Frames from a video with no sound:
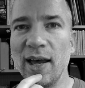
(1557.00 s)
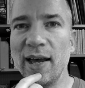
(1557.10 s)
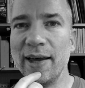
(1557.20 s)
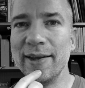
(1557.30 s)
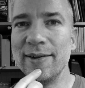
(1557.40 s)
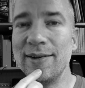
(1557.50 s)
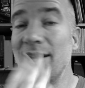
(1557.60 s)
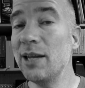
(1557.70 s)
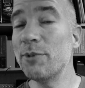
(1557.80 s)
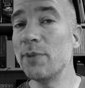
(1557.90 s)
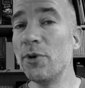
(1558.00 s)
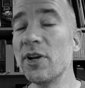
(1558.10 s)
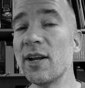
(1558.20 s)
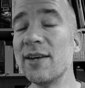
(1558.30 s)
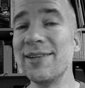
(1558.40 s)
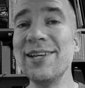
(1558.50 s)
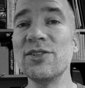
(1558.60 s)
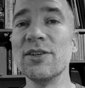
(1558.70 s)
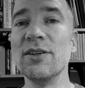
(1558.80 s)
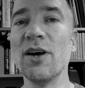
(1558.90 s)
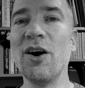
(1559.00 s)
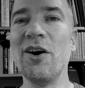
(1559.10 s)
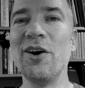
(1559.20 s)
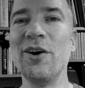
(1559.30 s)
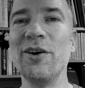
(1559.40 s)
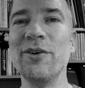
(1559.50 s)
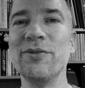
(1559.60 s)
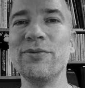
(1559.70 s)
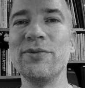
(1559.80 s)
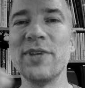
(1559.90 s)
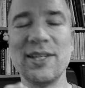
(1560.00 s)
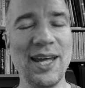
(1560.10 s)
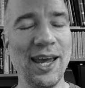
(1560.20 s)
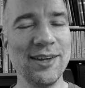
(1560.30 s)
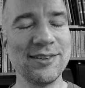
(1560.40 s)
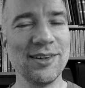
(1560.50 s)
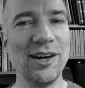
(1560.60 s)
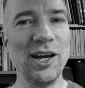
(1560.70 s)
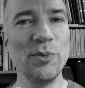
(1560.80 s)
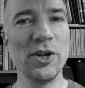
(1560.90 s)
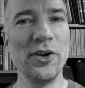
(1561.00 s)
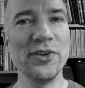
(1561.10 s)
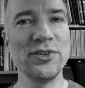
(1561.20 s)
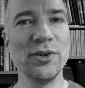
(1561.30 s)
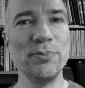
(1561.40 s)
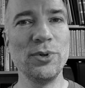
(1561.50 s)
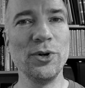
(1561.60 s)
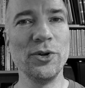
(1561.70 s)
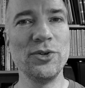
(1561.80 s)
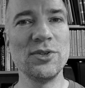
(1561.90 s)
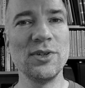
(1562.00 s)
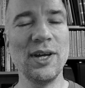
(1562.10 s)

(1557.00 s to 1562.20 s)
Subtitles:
And in my modernization of the text, I will also put